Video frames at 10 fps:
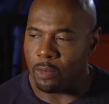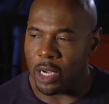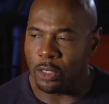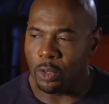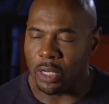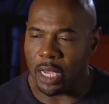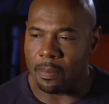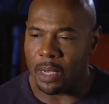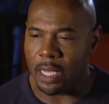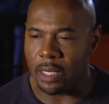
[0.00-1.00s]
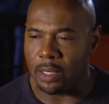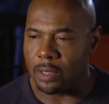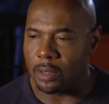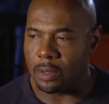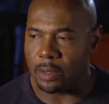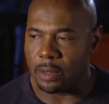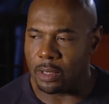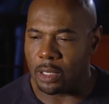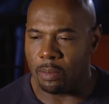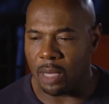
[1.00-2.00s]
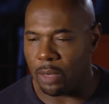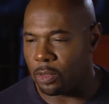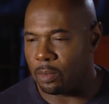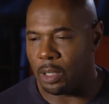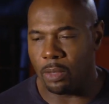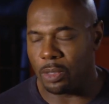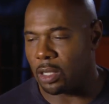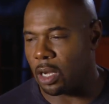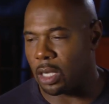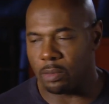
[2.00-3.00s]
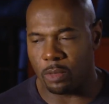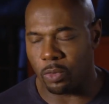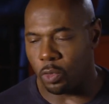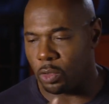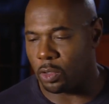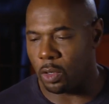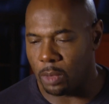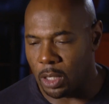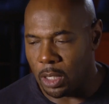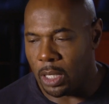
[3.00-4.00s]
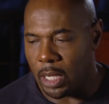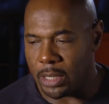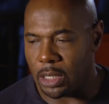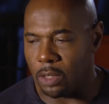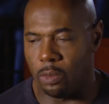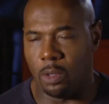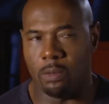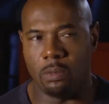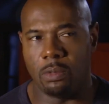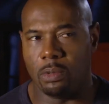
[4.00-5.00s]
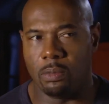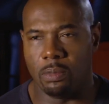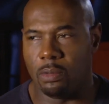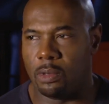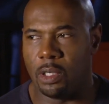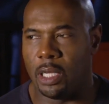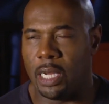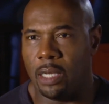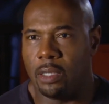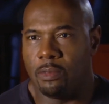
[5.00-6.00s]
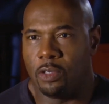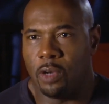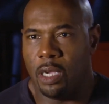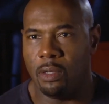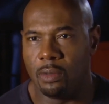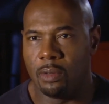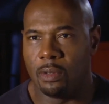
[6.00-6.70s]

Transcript: Rachel came in and she met with me and we talked in her wardrobe, and she goes, well, can I come train?